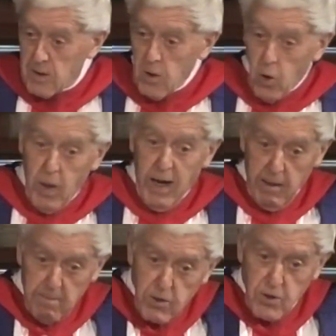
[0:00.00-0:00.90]
or our
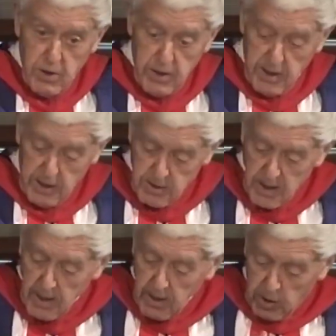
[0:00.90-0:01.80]
emotional intelligence,
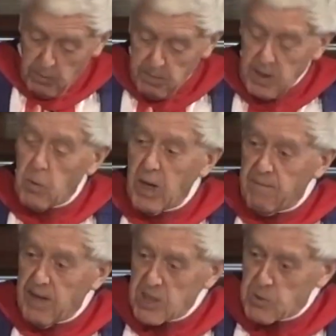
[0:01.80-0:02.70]
can we be aware of
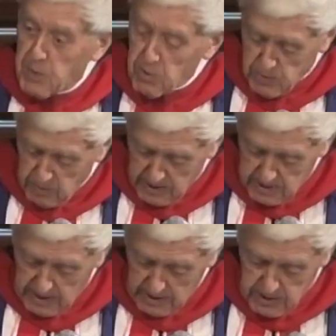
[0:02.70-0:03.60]
our spiritual
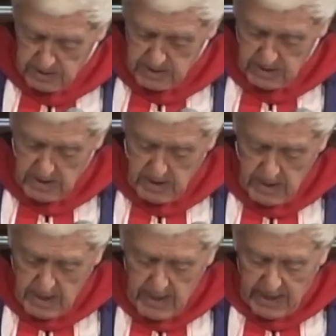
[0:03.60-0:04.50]
intelligence
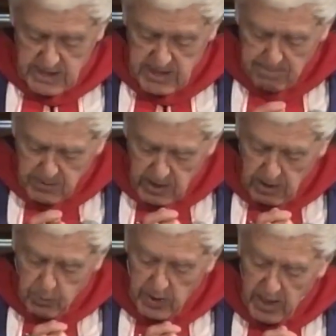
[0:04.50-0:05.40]
as something
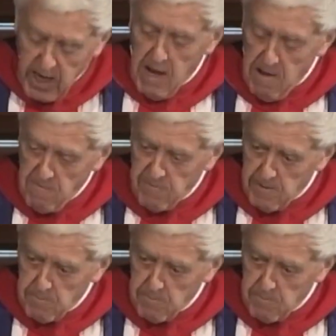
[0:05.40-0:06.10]
that we have